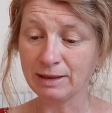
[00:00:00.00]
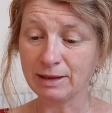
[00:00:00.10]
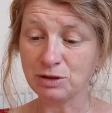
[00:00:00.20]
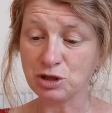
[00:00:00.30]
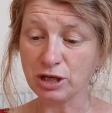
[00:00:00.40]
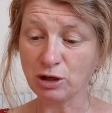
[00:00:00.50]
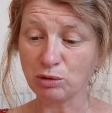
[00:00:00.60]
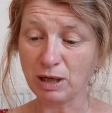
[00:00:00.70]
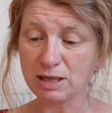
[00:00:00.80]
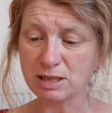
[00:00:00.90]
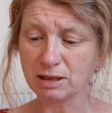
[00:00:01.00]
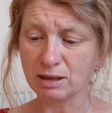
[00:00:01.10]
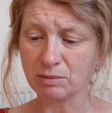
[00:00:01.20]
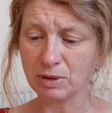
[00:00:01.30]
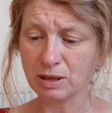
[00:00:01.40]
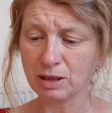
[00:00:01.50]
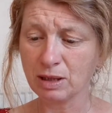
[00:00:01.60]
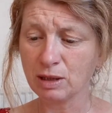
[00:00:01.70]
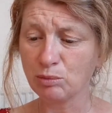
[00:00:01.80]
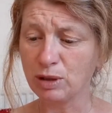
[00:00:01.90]
Then Jacob asked him,
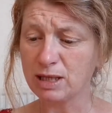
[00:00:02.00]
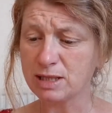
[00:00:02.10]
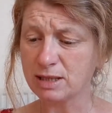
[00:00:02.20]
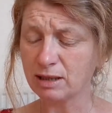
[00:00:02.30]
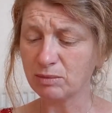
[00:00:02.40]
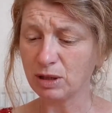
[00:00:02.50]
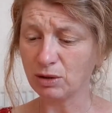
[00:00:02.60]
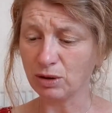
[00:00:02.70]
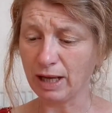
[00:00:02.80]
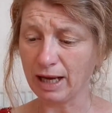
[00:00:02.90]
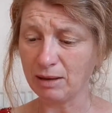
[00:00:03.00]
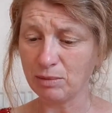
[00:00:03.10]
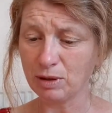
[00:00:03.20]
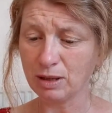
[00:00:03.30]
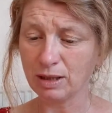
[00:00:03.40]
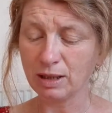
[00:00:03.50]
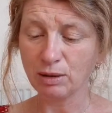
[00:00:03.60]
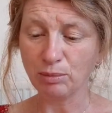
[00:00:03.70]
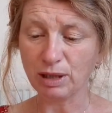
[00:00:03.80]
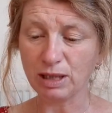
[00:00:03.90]
Please tell me your name.
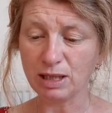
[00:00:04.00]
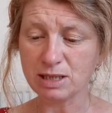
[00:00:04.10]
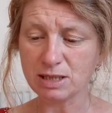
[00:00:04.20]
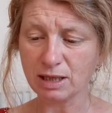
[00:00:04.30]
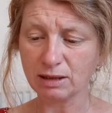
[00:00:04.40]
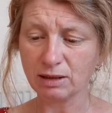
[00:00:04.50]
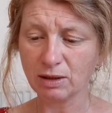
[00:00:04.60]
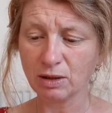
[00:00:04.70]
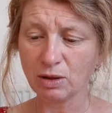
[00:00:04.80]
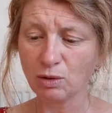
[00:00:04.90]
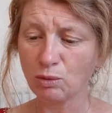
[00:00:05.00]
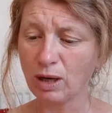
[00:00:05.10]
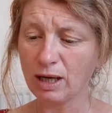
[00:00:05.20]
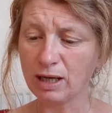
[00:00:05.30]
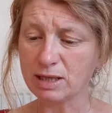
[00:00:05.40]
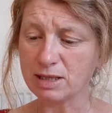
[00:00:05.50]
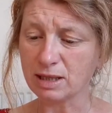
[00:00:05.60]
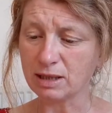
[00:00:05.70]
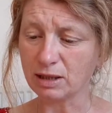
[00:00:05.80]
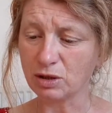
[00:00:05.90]
But he said, Why is
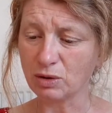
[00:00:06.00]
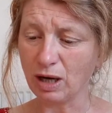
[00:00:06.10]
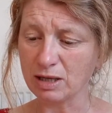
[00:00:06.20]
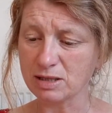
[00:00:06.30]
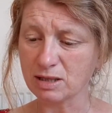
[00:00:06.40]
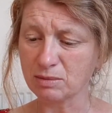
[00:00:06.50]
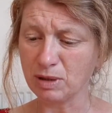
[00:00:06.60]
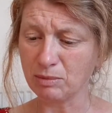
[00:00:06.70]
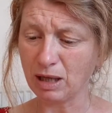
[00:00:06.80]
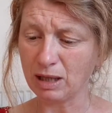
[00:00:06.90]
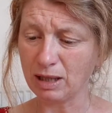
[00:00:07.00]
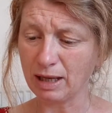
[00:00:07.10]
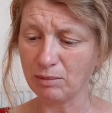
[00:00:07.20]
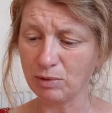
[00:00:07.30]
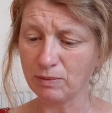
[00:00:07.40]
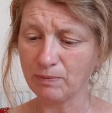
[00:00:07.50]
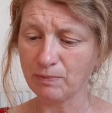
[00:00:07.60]
it that you ask me my name?